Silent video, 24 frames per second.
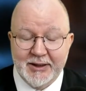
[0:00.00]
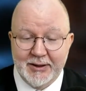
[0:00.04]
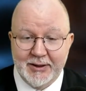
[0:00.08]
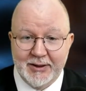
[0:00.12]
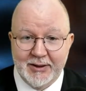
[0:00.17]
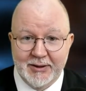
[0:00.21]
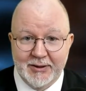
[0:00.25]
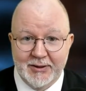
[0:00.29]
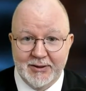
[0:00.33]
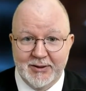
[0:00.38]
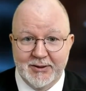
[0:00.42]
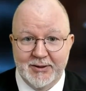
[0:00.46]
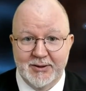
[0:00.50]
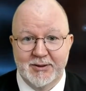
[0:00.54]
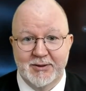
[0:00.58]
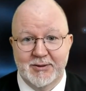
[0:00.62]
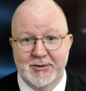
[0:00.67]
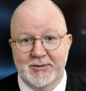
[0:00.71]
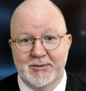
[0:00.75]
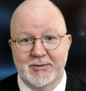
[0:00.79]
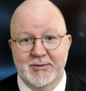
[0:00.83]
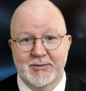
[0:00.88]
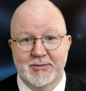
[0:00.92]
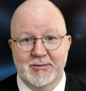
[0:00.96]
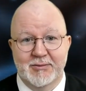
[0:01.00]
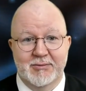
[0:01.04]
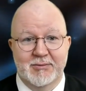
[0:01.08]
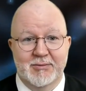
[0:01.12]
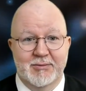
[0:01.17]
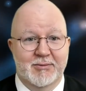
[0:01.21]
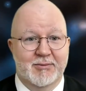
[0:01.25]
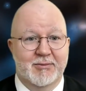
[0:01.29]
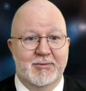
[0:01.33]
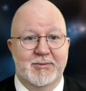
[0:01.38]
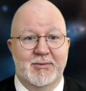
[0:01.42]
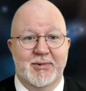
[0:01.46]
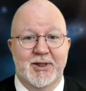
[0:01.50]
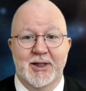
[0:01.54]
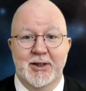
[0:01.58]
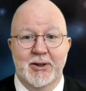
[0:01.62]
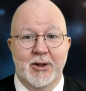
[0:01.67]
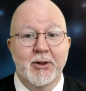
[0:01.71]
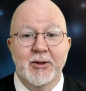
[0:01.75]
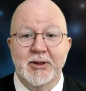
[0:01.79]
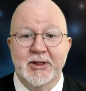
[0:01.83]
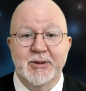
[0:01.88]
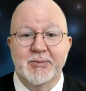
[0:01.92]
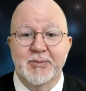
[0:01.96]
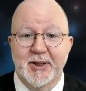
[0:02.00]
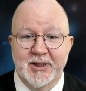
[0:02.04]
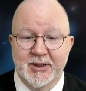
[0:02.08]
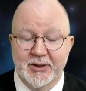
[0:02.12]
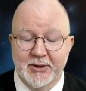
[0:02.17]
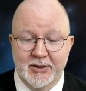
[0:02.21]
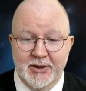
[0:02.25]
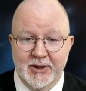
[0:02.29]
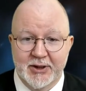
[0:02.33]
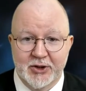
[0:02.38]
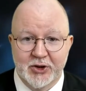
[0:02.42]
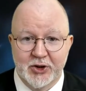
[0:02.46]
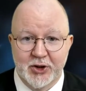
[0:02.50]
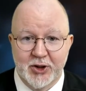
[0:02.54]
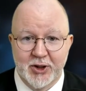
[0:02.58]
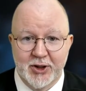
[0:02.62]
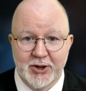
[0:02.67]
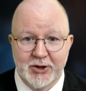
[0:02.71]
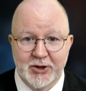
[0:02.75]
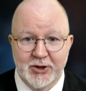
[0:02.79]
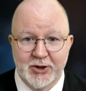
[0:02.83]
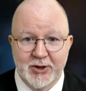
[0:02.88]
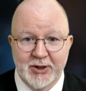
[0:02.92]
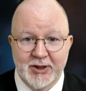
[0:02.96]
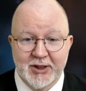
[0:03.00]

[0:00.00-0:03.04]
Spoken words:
because it all depends on the judge.